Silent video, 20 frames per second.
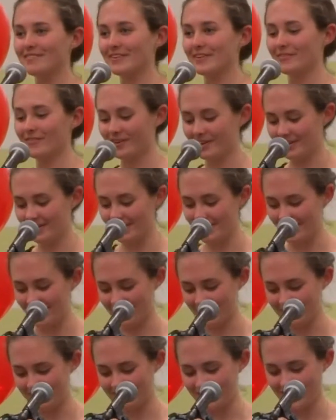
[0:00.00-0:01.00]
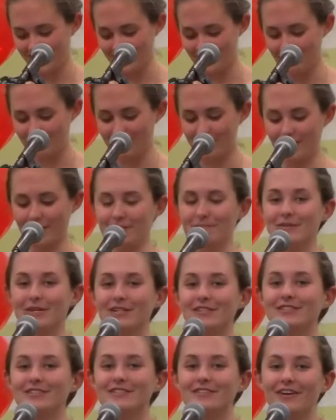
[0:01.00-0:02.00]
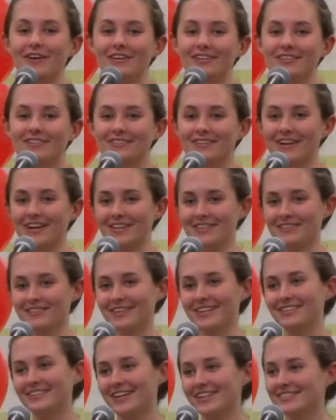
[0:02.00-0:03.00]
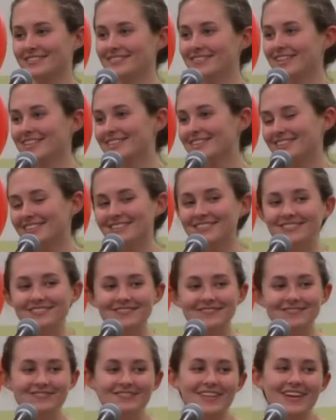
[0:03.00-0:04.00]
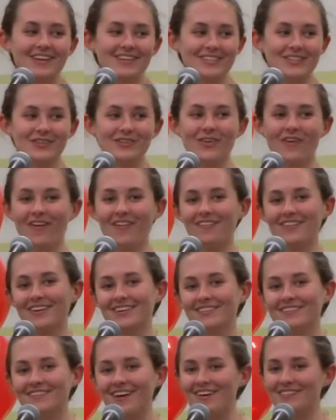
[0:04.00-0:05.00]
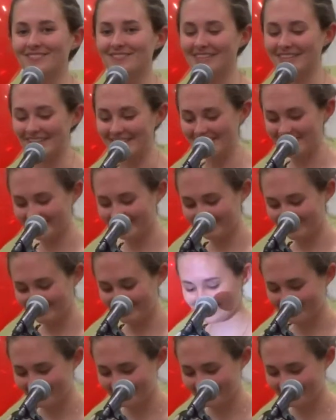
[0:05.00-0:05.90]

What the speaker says: everyone, and thank you for coming today to our 8th grade graduation. You all look lovely.